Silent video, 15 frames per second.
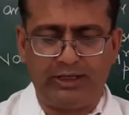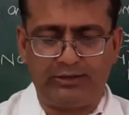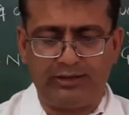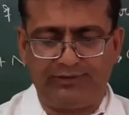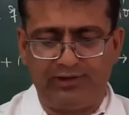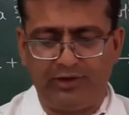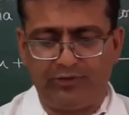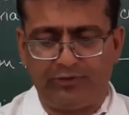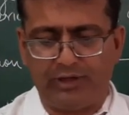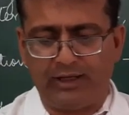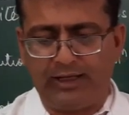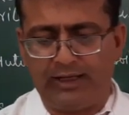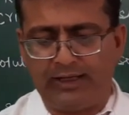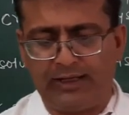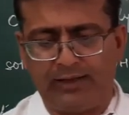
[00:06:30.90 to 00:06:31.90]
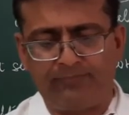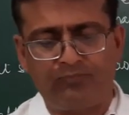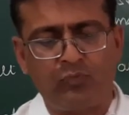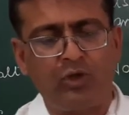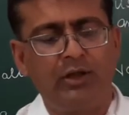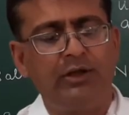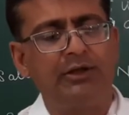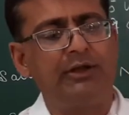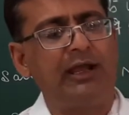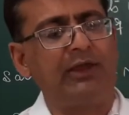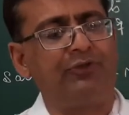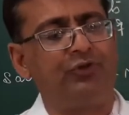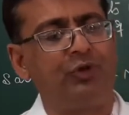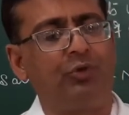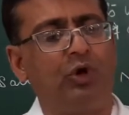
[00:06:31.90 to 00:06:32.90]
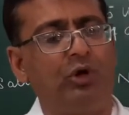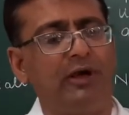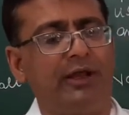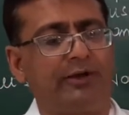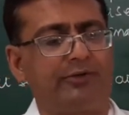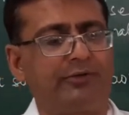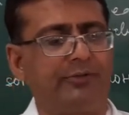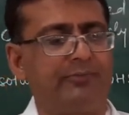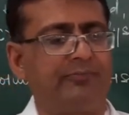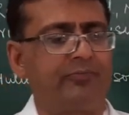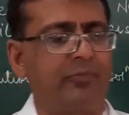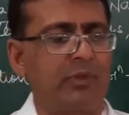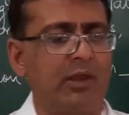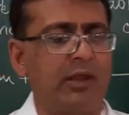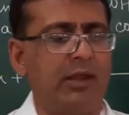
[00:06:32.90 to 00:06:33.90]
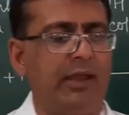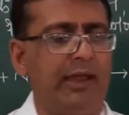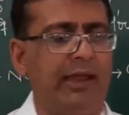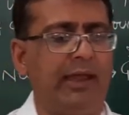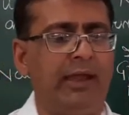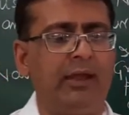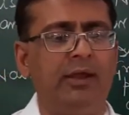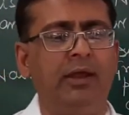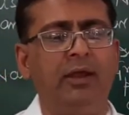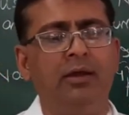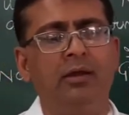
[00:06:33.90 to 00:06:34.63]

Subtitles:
this is a test tube holder and